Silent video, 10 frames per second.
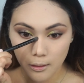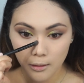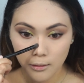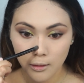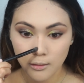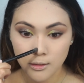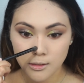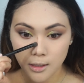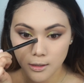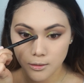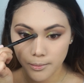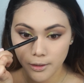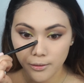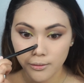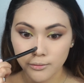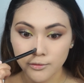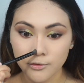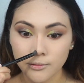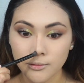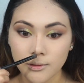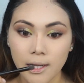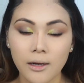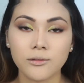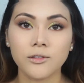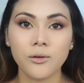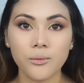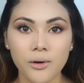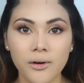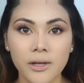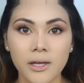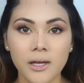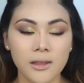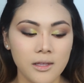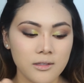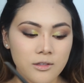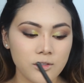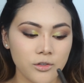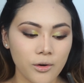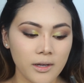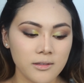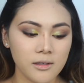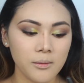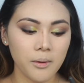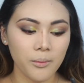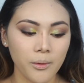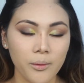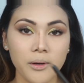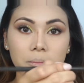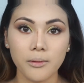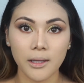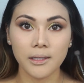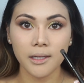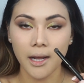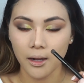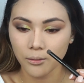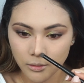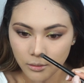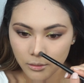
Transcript: along the sides of my nose. Now don't worry, this looks crazy, but we're going to blend it out.